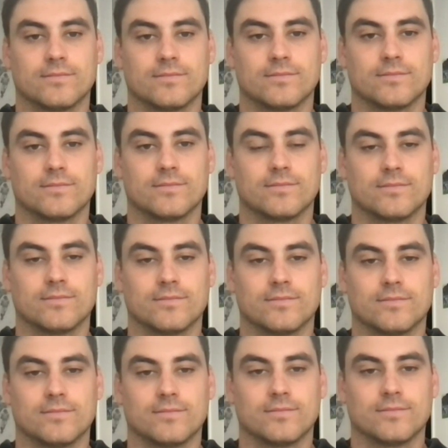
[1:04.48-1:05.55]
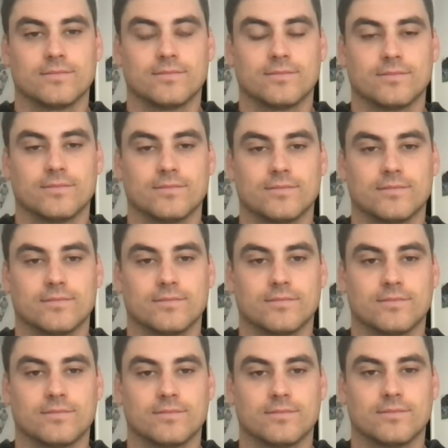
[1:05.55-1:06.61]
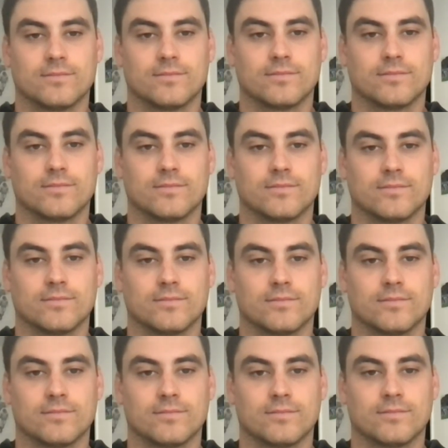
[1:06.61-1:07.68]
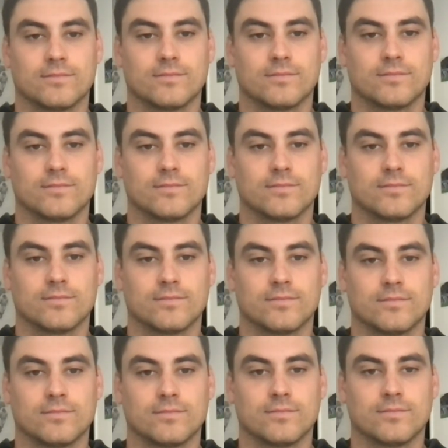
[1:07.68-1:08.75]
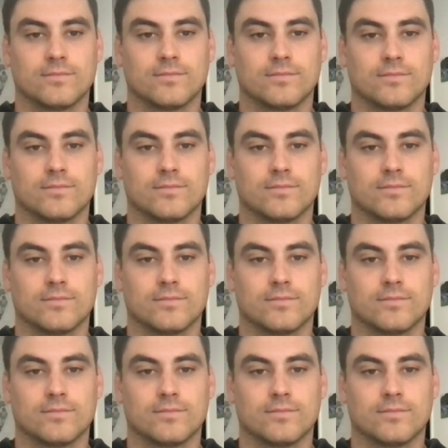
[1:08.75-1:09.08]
No words are spoken by the person on screen.